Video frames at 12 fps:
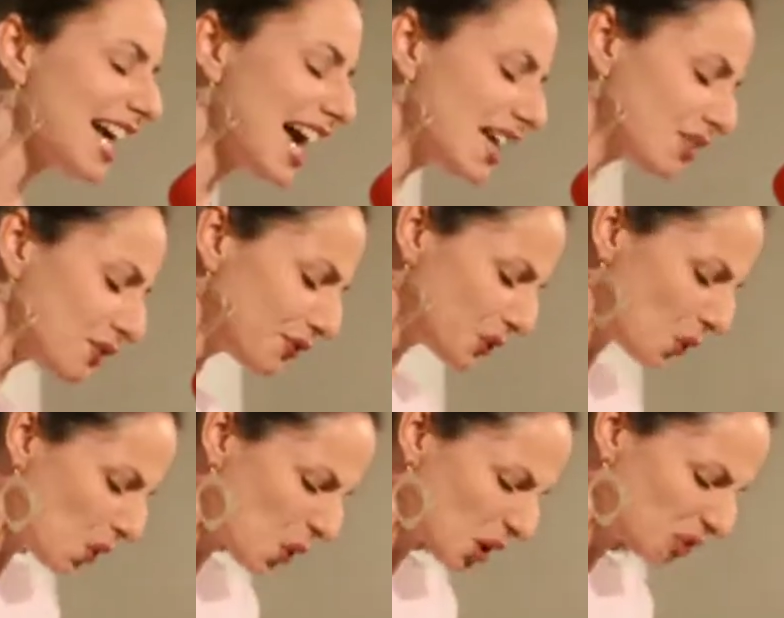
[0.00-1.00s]
and the
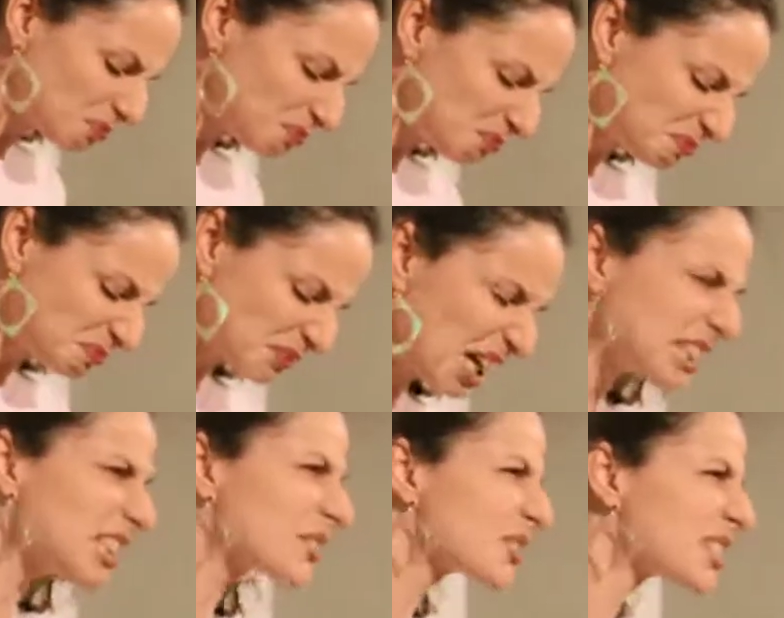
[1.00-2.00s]
floor a
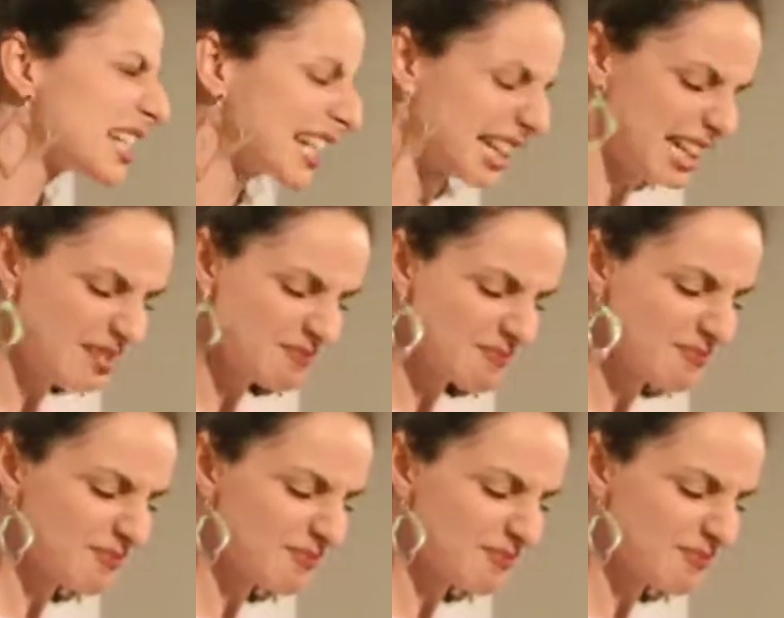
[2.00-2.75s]
little sticky.